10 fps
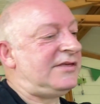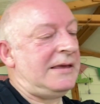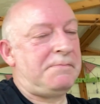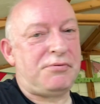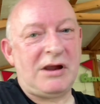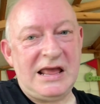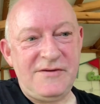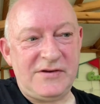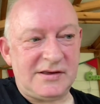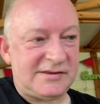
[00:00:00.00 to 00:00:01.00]
the
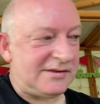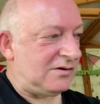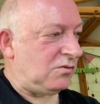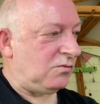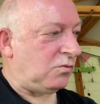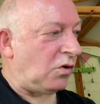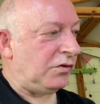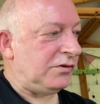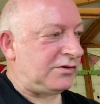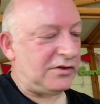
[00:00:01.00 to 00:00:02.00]
previous
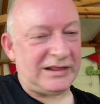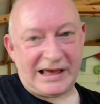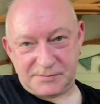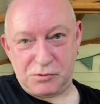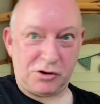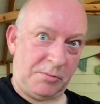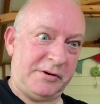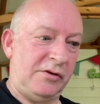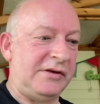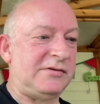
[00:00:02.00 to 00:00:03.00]
one to the last book I'll be
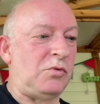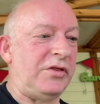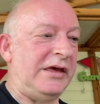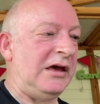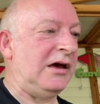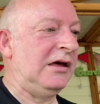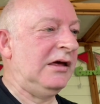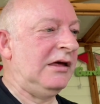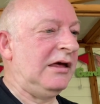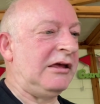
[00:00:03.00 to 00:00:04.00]
showing you. This is one of the
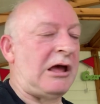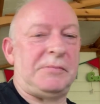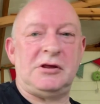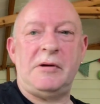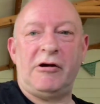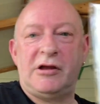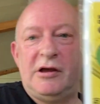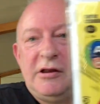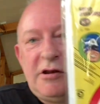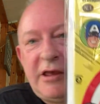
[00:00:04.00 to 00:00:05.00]
Captain
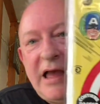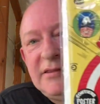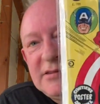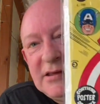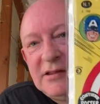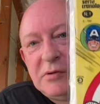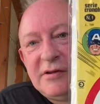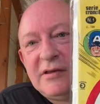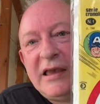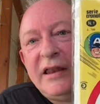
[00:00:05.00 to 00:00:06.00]
America Gigantes, which
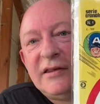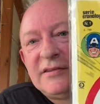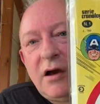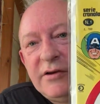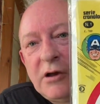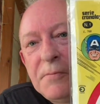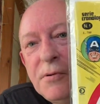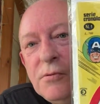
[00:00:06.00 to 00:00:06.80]
is again a size up.